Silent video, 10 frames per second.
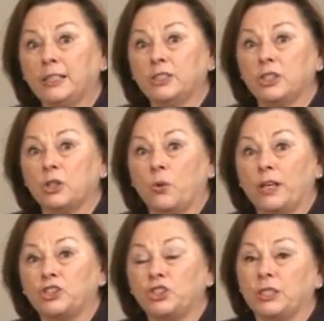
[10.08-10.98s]
answer the
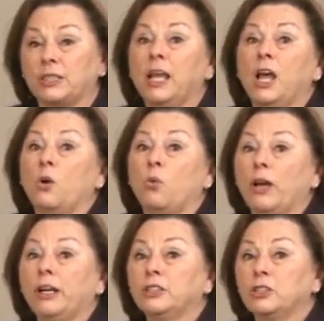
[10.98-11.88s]
question,
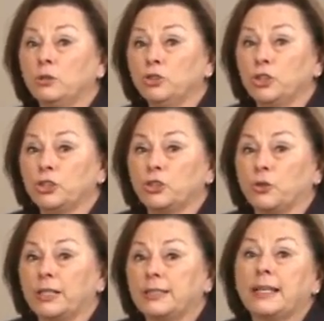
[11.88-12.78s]
what are social
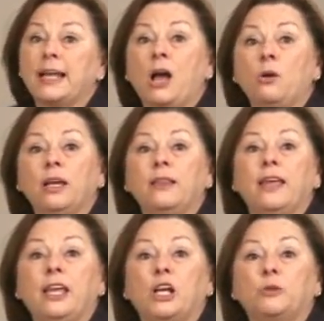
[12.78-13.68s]
stories and how can
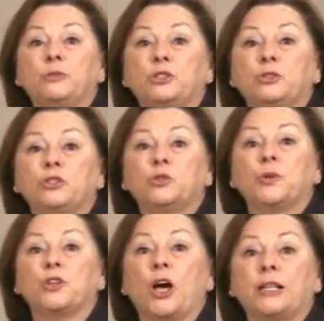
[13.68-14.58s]
they help students
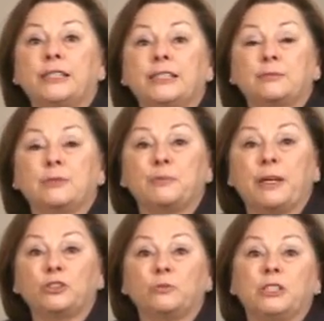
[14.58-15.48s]
with autism
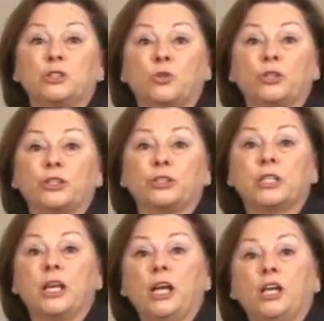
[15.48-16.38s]
spectrum disorders?